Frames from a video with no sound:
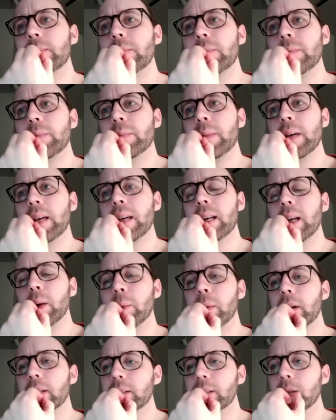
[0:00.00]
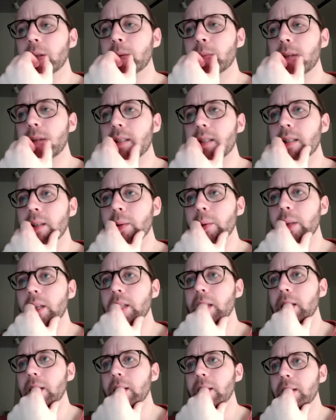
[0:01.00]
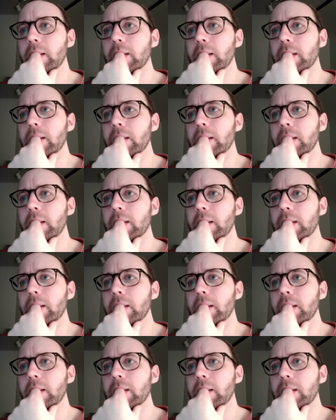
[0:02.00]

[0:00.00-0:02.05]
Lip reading: Man, I want there to be something here.